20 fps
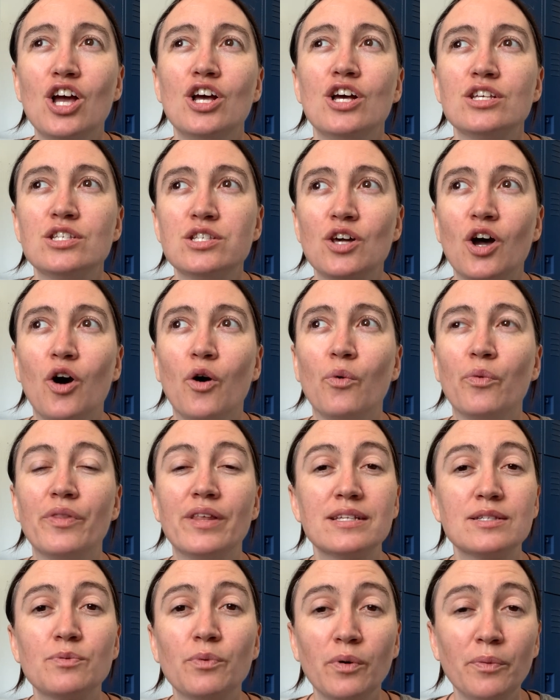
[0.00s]
So
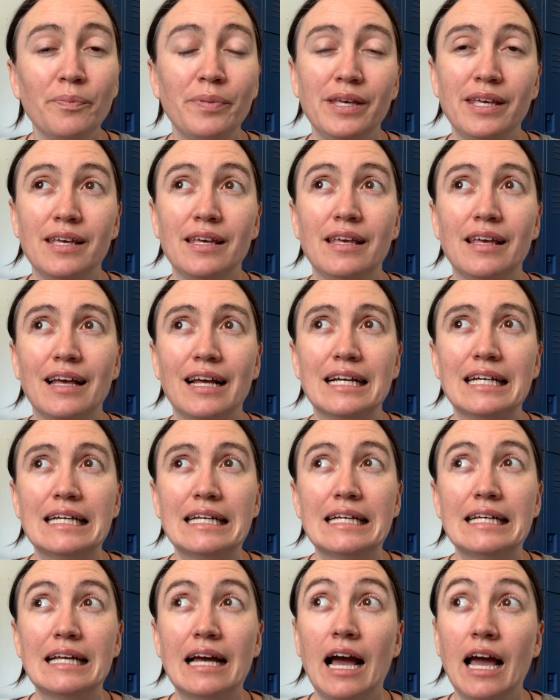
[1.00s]
this will be,
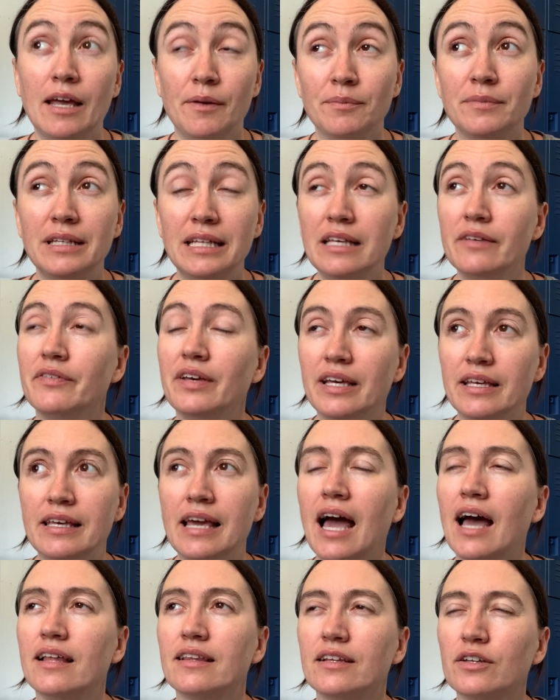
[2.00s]
I'm leaving,
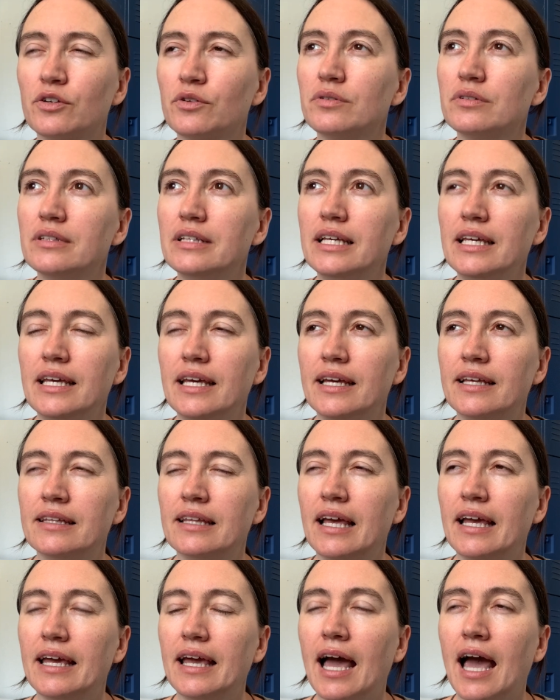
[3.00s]
literally in
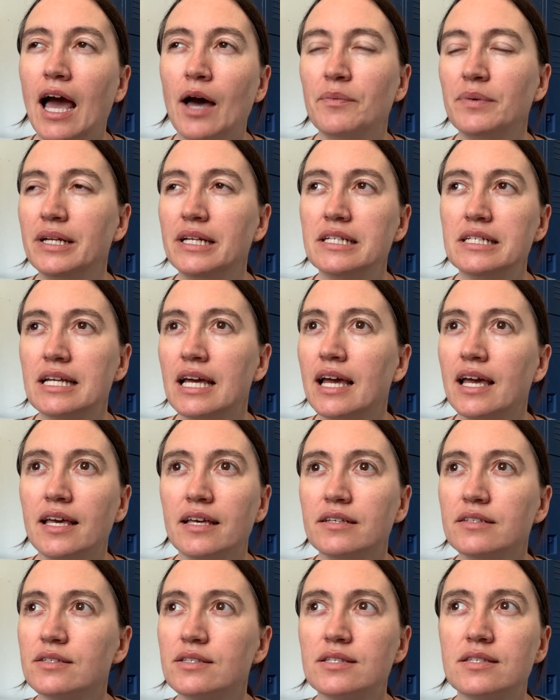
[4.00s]
like how many
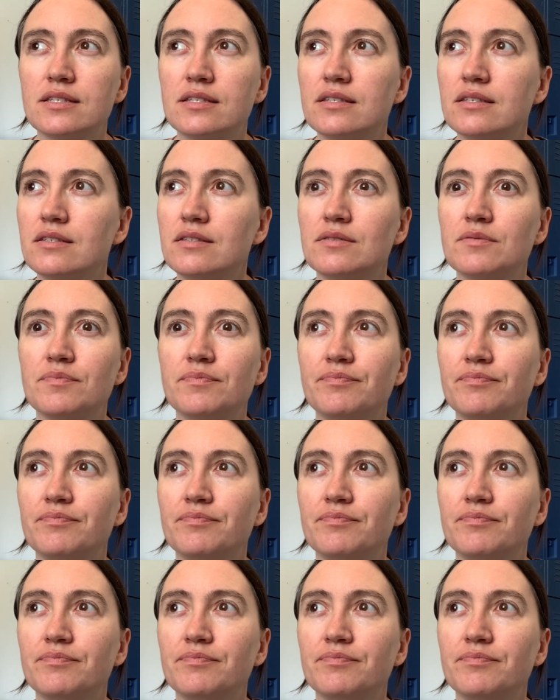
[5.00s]
days?